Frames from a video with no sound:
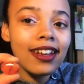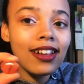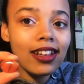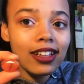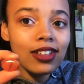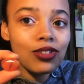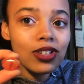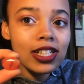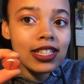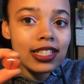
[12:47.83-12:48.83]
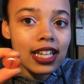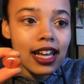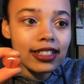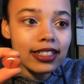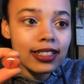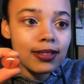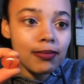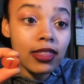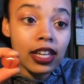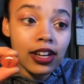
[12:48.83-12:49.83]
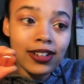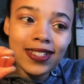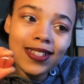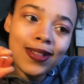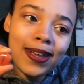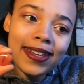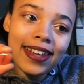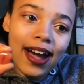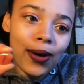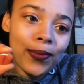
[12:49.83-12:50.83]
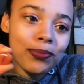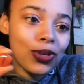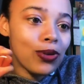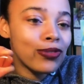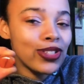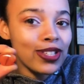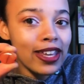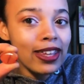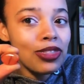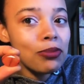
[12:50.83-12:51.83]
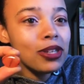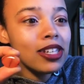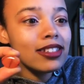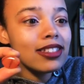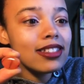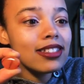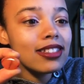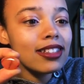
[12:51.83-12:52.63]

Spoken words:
Clean Green says, the air is clean now. You have slain the beast.